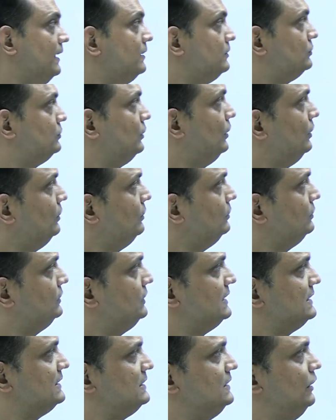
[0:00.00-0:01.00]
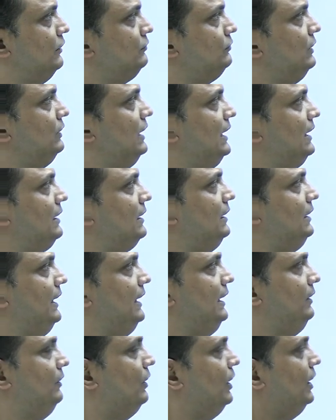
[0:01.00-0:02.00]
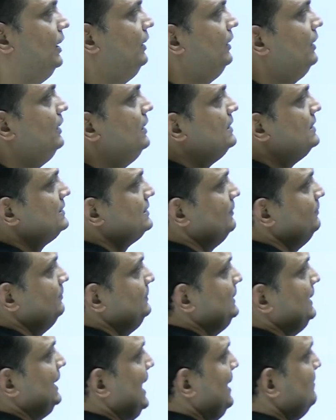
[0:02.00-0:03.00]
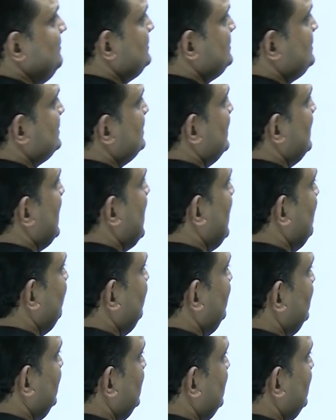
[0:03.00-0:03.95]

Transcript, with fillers: So this nerve to lateral pterygoid sometimes having